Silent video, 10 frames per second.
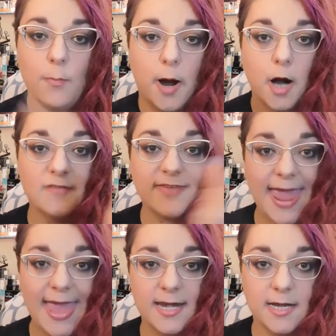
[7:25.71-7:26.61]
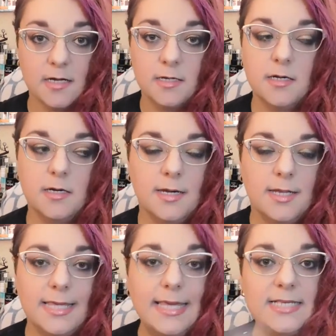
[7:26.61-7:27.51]
part of Canada
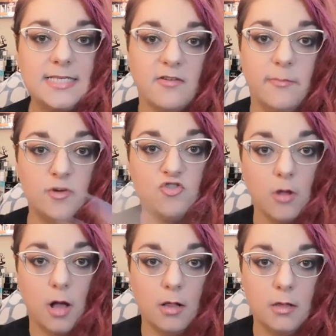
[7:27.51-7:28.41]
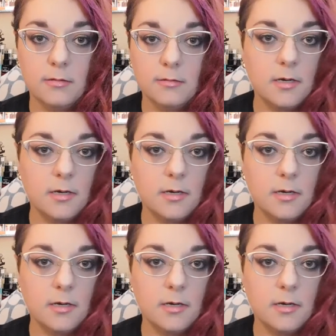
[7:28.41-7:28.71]
east of Montreal.